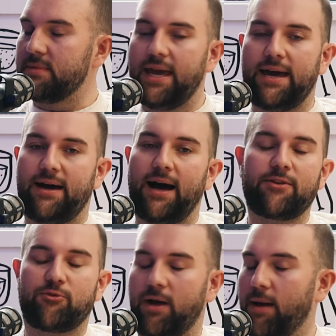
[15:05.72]
Yeah,
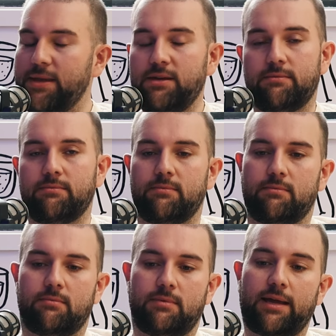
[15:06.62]
100. I mean, you
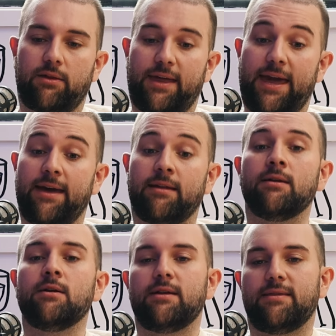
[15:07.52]
nail on the head.
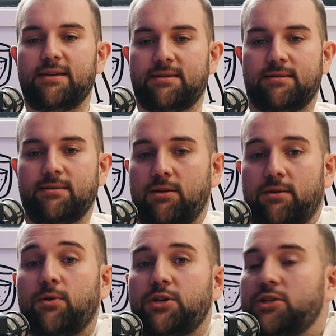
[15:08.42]
This,
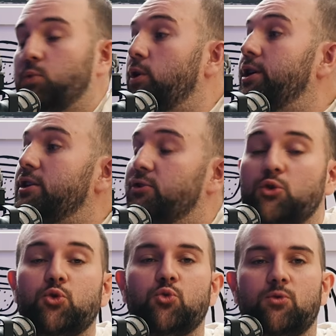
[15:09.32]
the question is, what do you
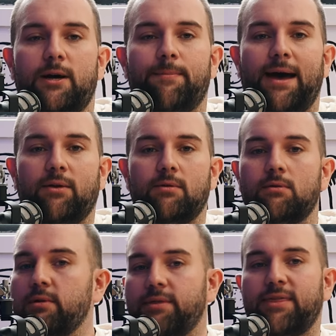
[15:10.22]
do about
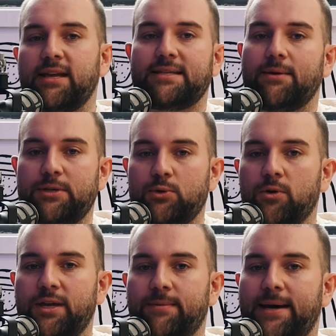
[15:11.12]
all of the things that we're
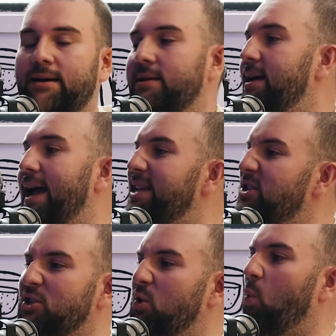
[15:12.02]
talking about? And
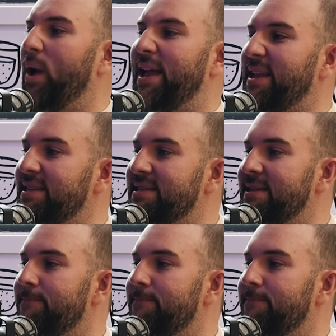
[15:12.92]
it's just awareness.